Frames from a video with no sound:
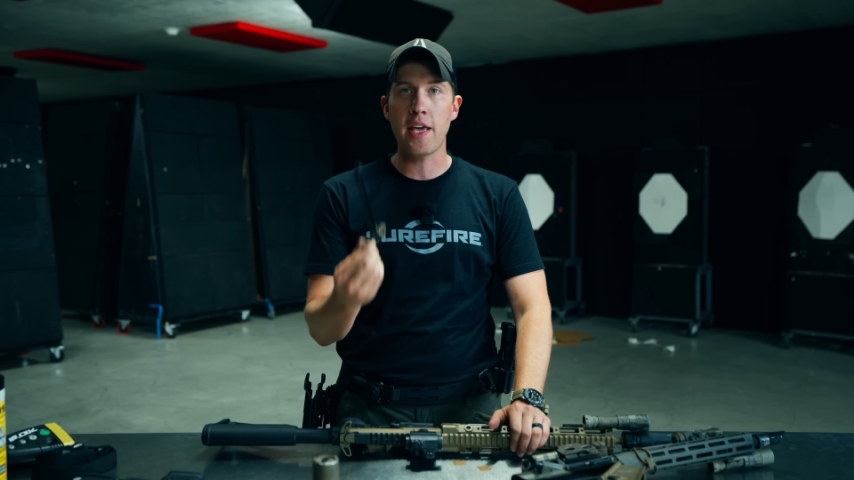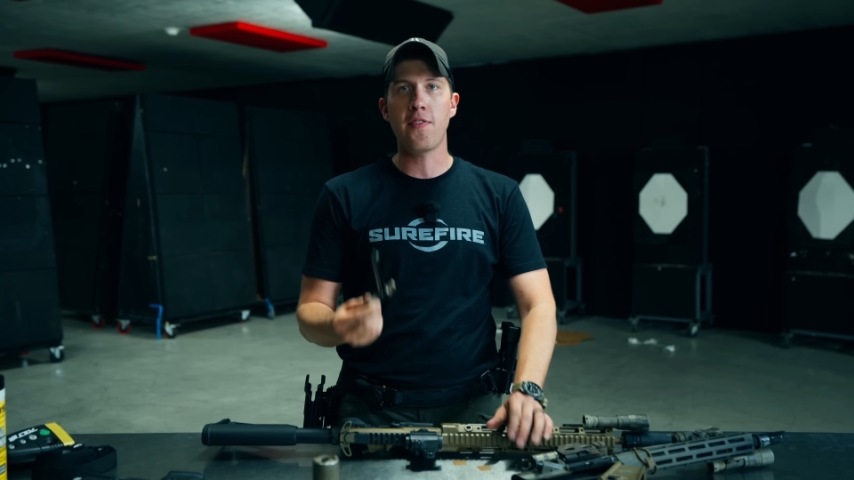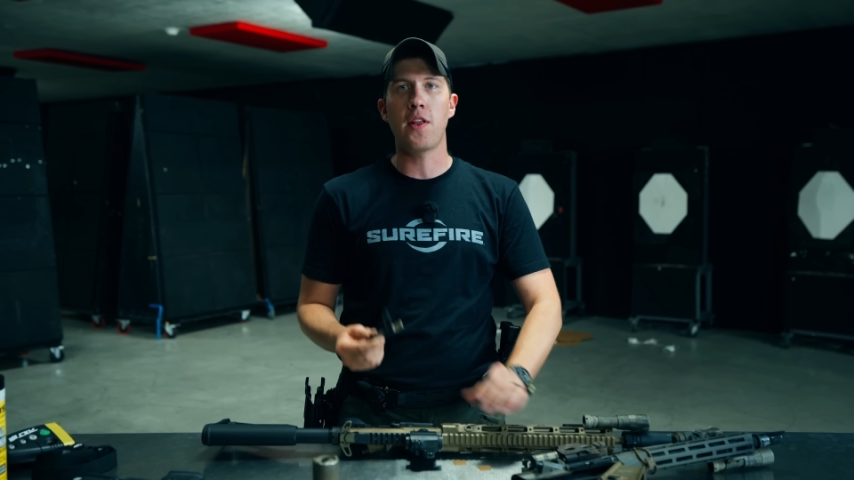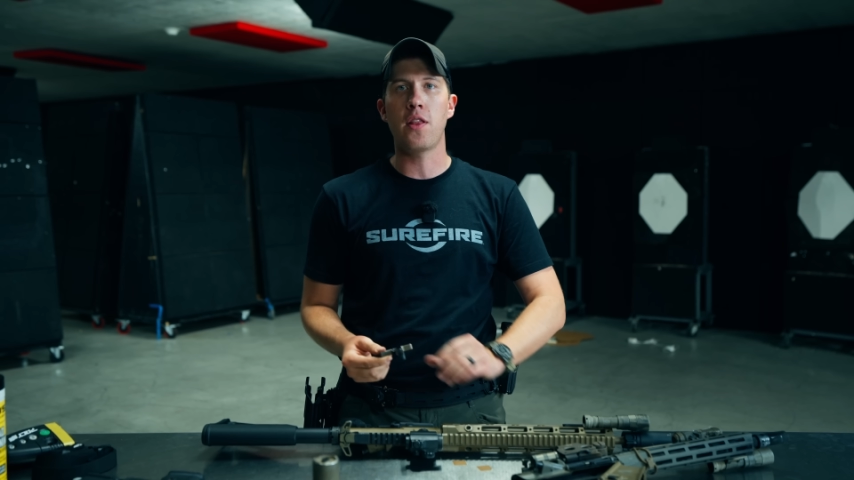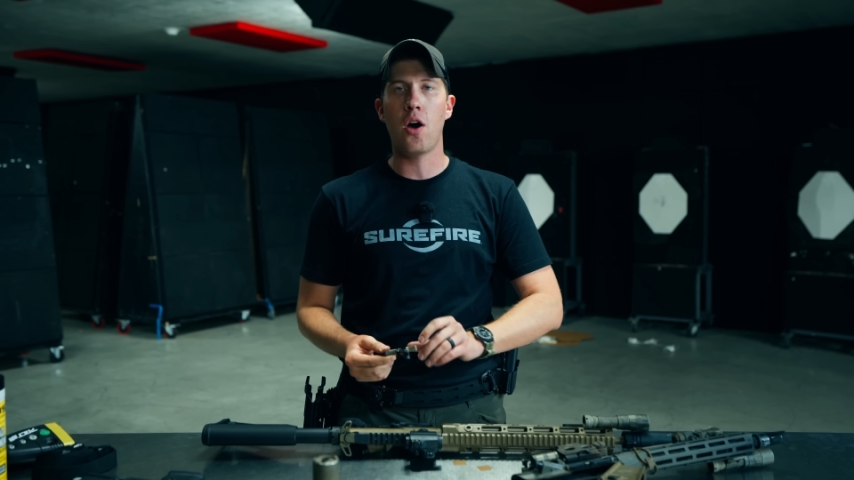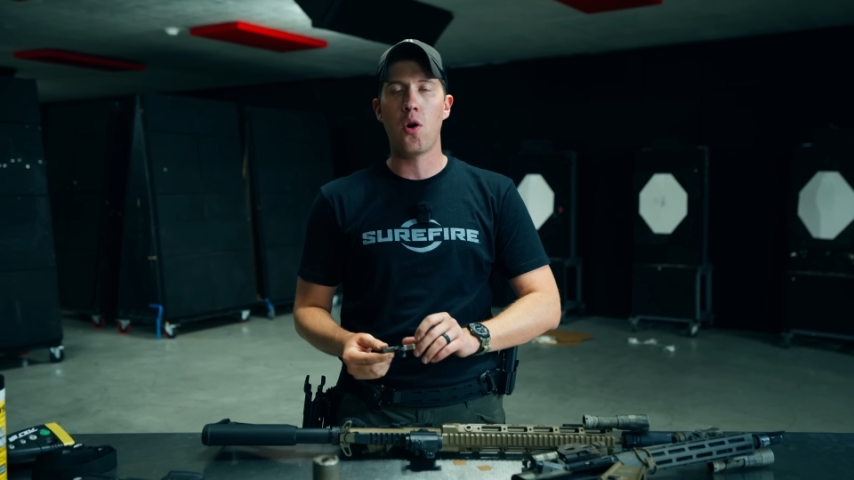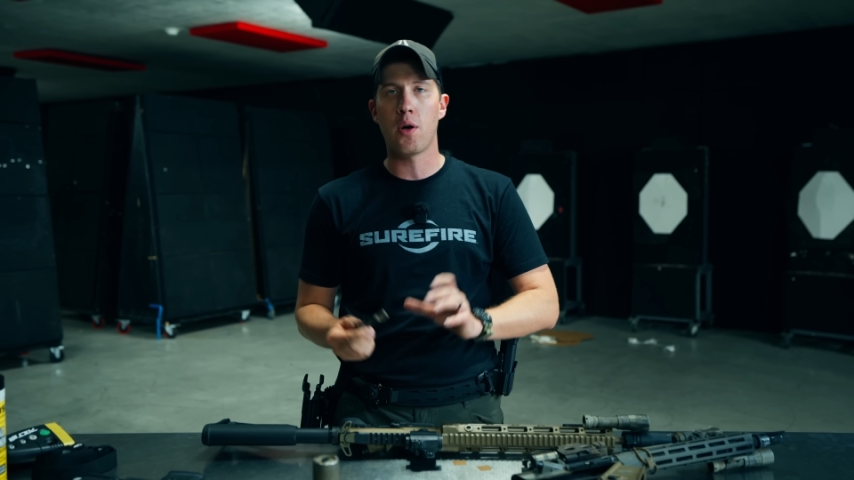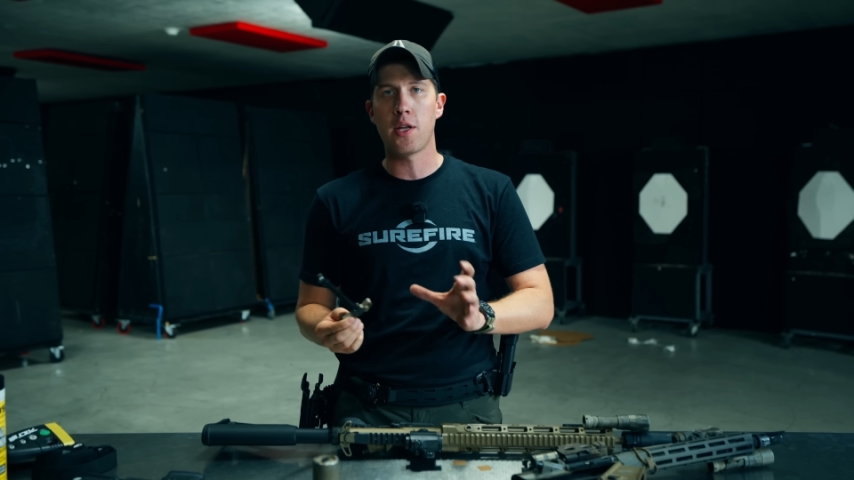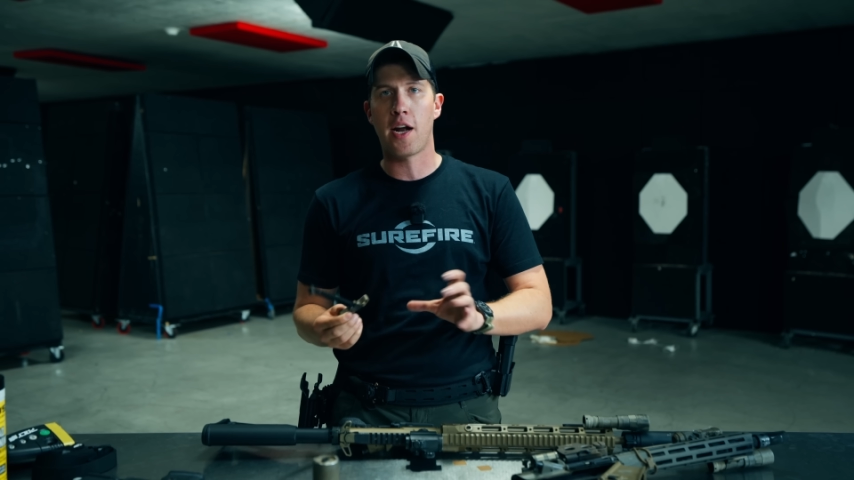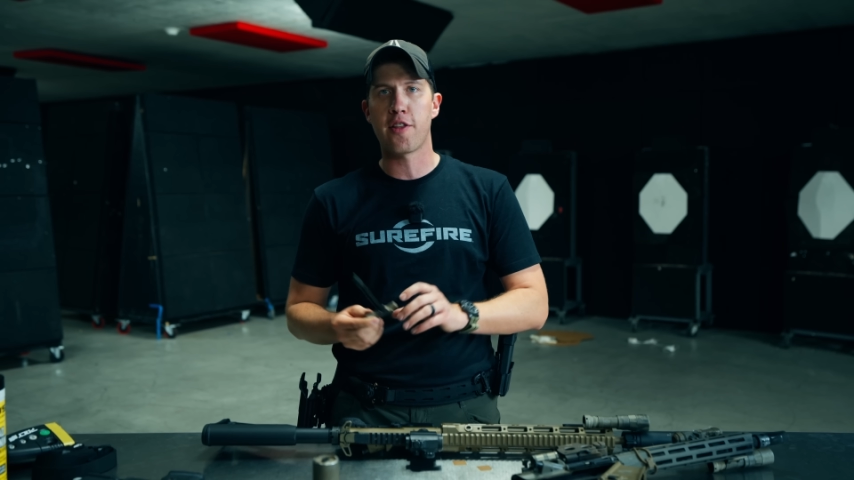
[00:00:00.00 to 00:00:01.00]
Even though
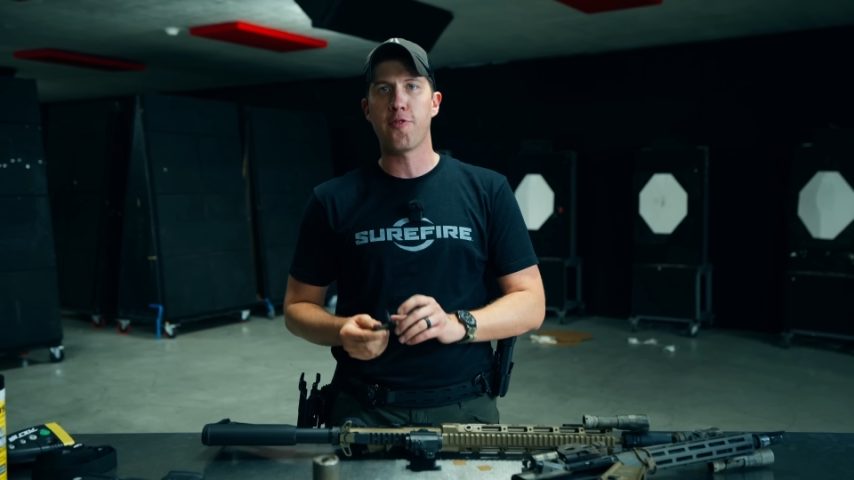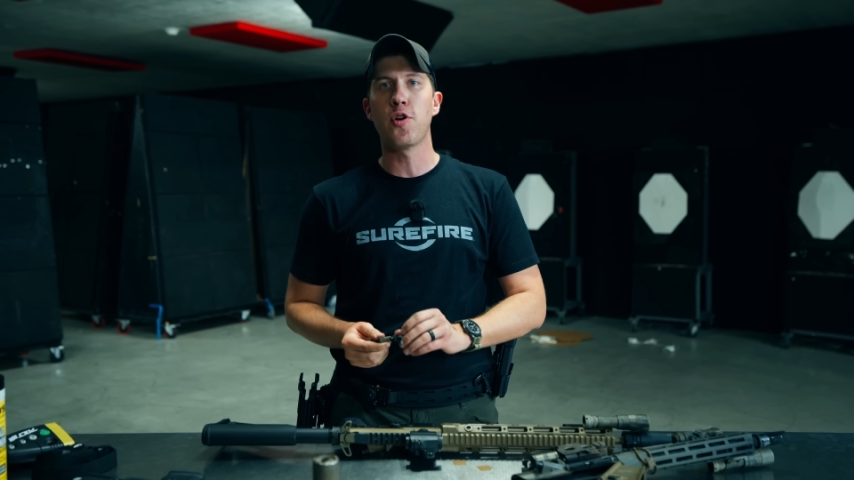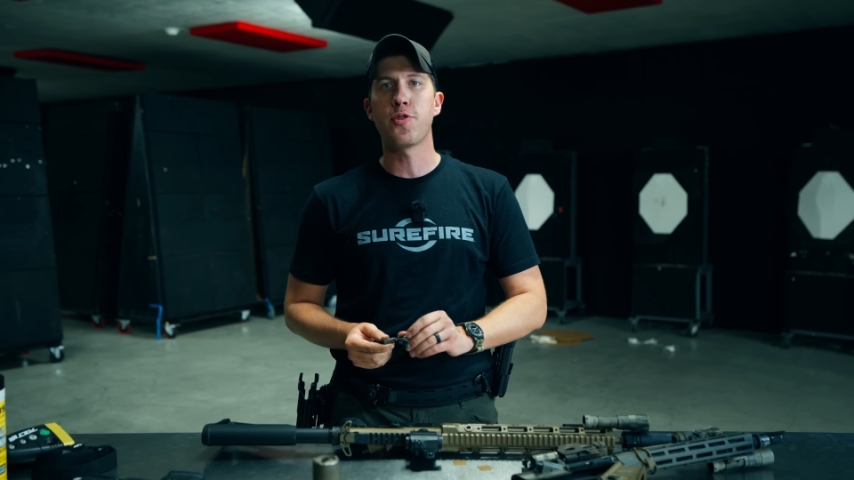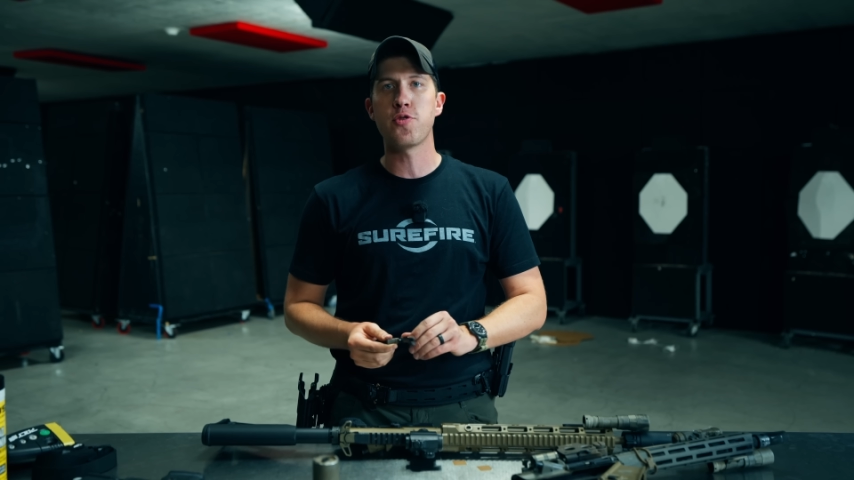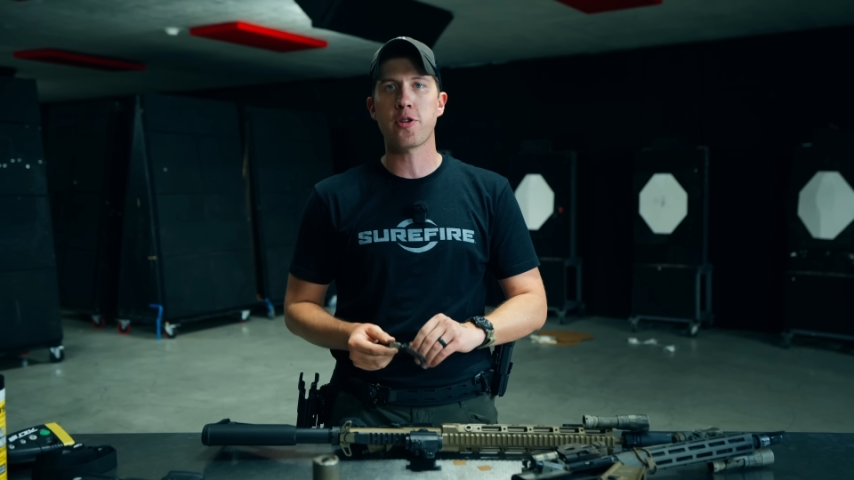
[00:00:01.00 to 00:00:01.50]
a lot of the flow-through